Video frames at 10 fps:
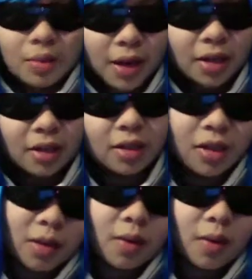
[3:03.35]
But,
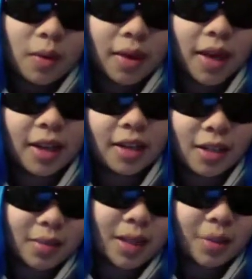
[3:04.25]
that
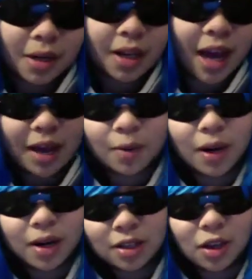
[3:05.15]
Christmas spirit kind of
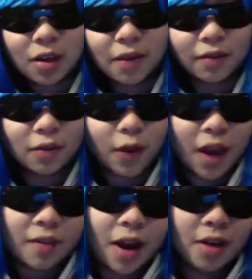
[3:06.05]
wears off after
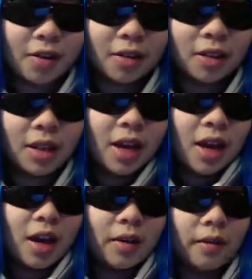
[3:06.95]
5 hours
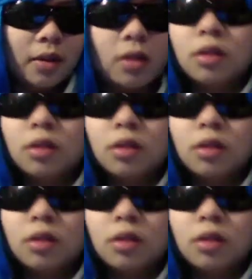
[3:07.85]
of,